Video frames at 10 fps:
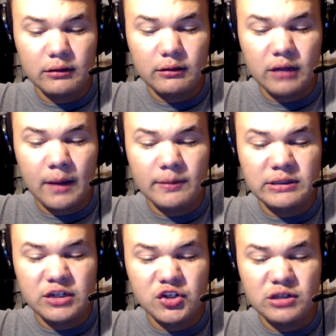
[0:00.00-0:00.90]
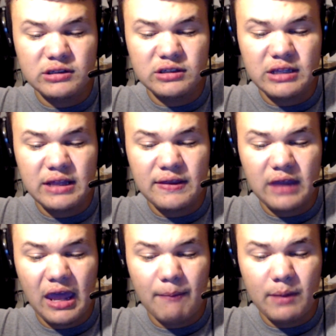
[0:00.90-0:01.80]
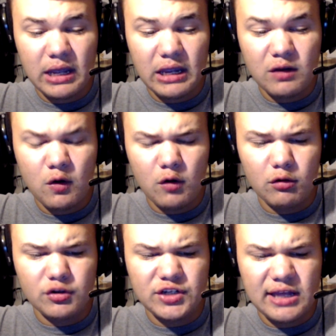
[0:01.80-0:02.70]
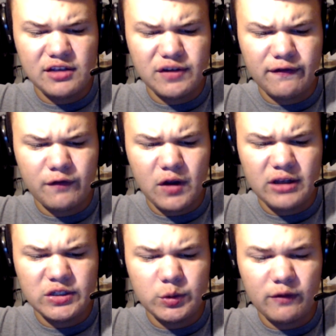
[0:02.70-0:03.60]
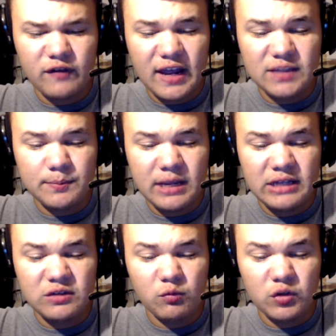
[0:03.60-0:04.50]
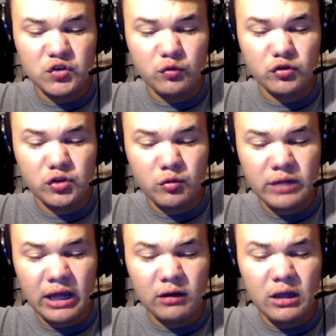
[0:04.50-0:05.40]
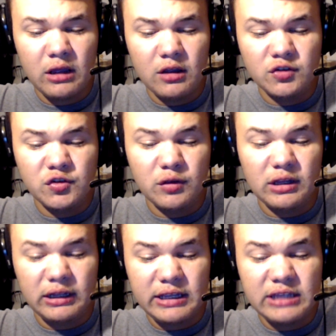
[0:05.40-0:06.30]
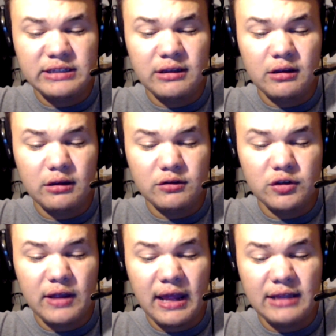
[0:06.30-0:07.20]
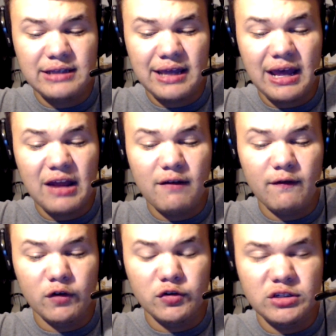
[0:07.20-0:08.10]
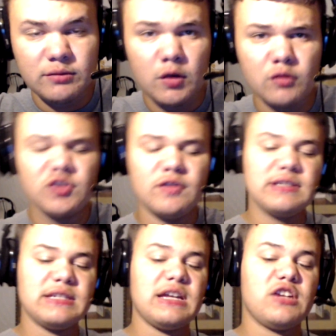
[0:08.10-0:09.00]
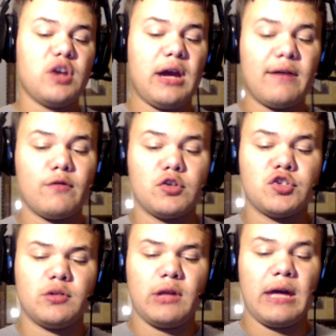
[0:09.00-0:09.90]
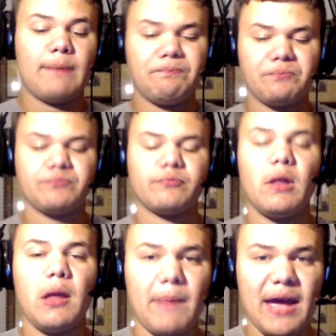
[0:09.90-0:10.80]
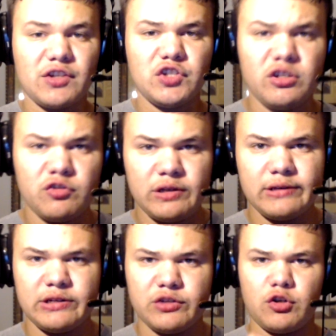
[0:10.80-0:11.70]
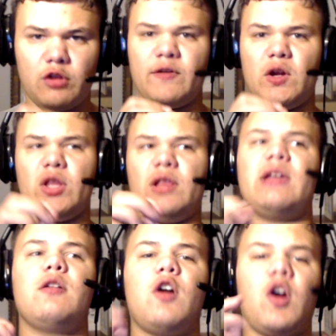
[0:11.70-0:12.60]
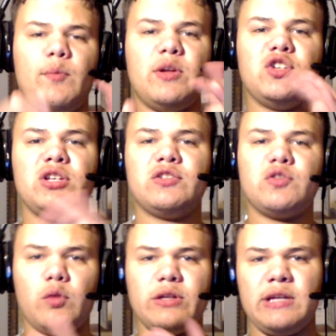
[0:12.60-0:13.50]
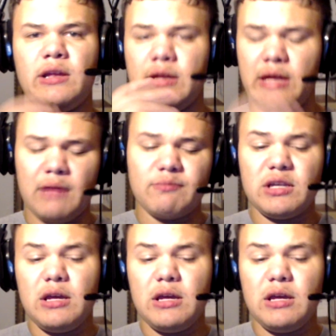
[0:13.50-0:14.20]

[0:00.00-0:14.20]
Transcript: competitions in the campaign, or challenge a friend to a fast-paced ritual showdown to the head-to-head versus mode. So this is not your average, like, Bastion and Transistor are very, like, RPG storytelling games.